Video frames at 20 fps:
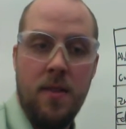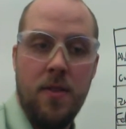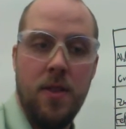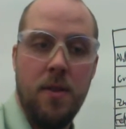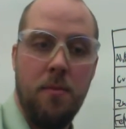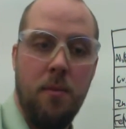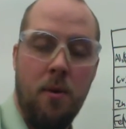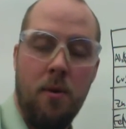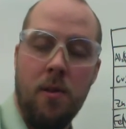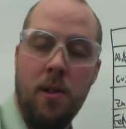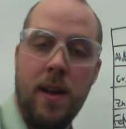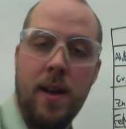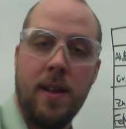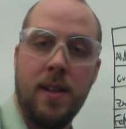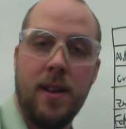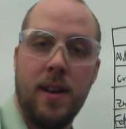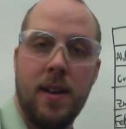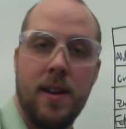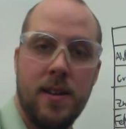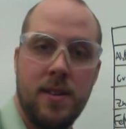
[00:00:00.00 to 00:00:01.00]
the more
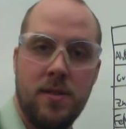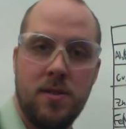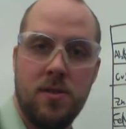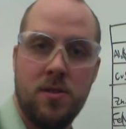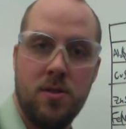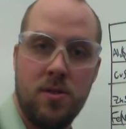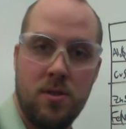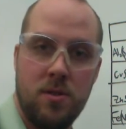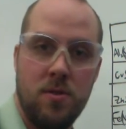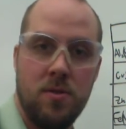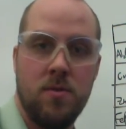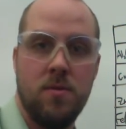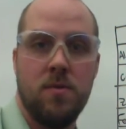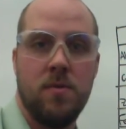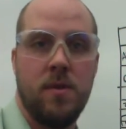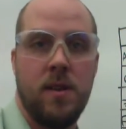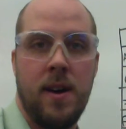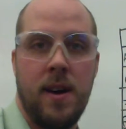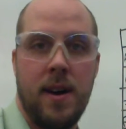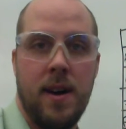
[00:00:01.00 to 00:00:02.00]
likely it is to
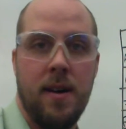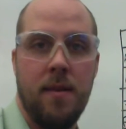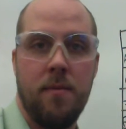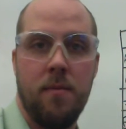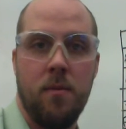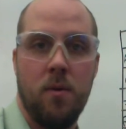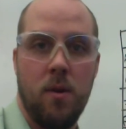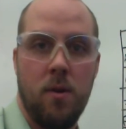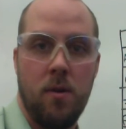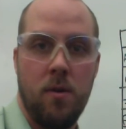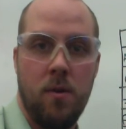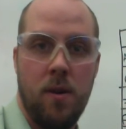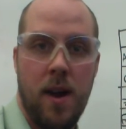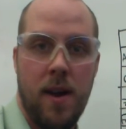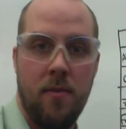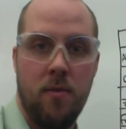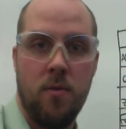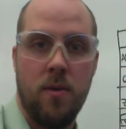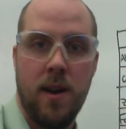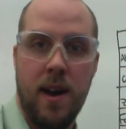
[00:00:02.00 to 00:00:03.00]

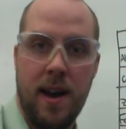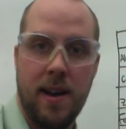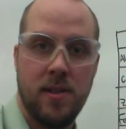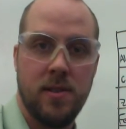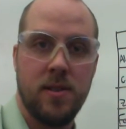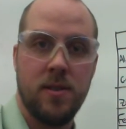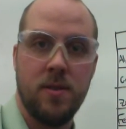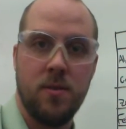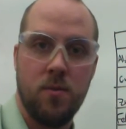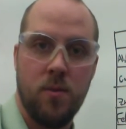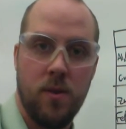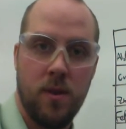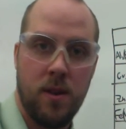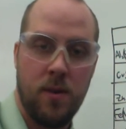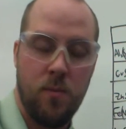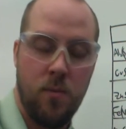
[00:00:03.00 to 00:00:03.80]
have a reaction